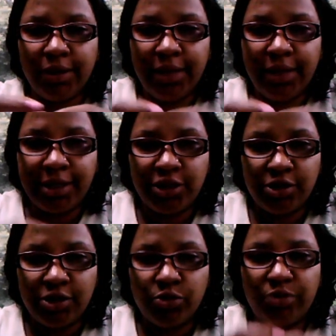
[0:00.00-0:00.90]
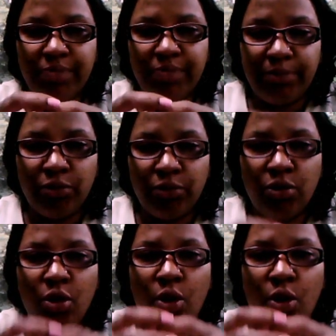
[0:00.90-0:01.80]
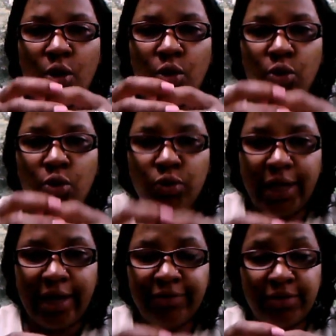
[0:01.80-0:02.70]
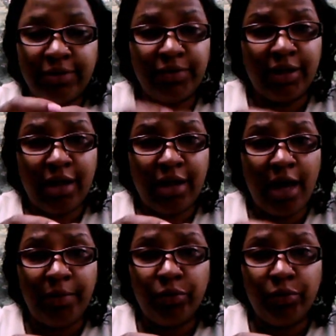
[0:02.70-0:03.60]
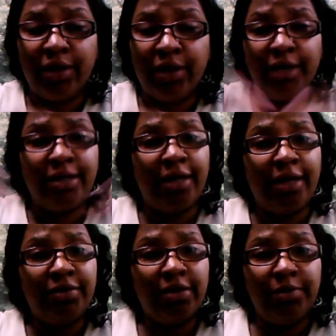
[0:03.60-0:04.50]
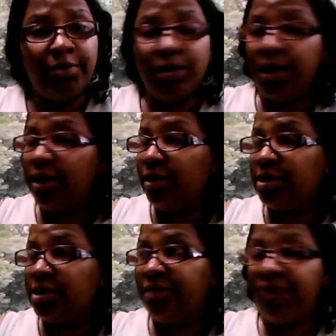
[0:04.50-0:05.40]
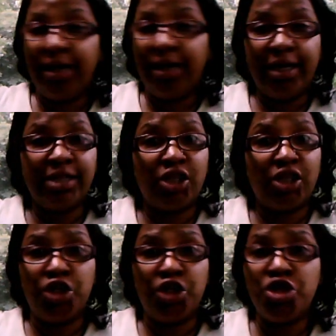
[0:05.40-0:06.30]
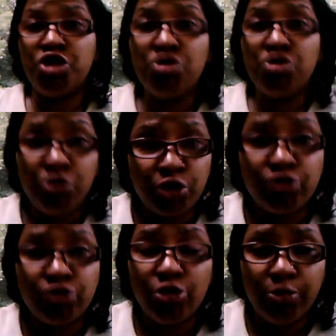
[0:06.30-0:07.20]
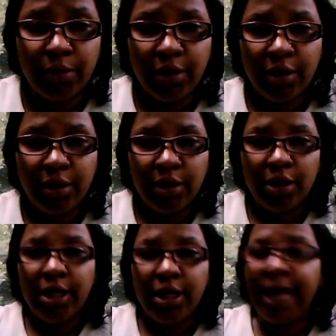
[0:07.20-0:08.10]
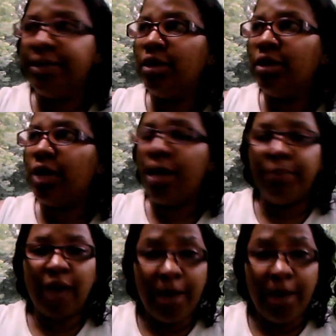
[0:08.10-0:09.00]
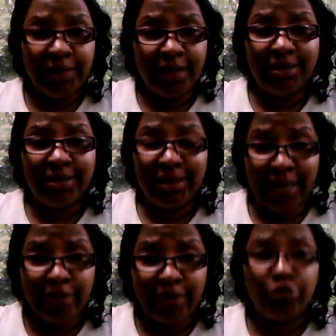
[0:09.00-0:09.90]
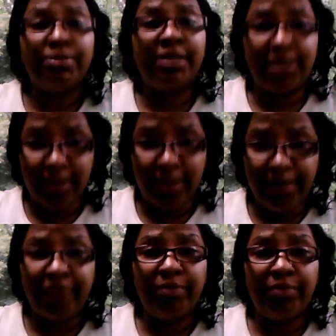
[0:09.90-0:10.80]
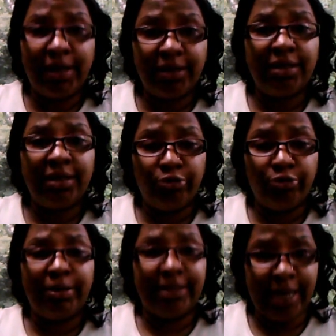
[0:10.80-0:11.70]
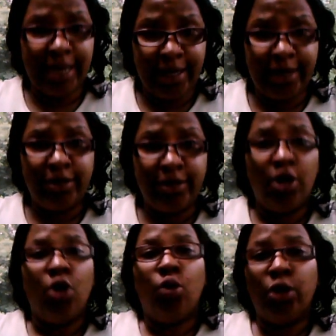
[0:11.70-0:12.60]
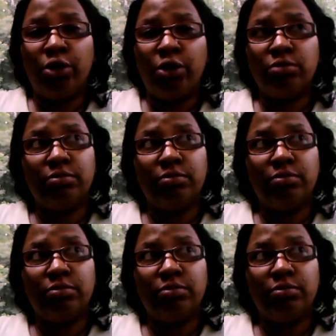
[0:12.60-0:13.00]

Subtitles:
connections with people who they have something in common with. Now, the WLSFA is a huge group. And the commonality in that group is that everybody in that group has had, or